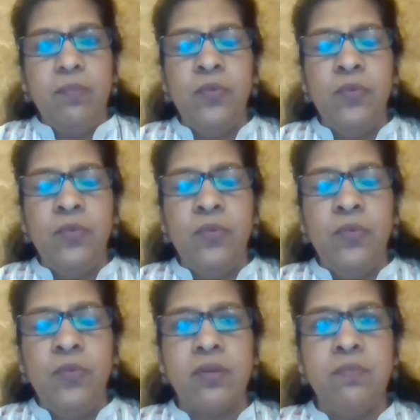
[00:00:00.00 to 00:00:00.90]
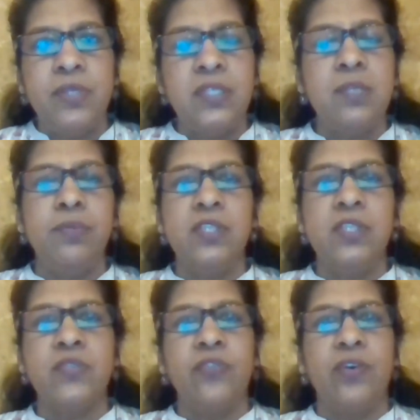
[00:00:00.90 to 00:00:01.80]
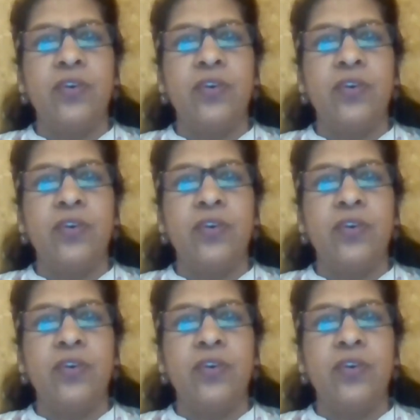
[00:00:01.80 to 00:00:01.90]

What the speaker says: most important principles for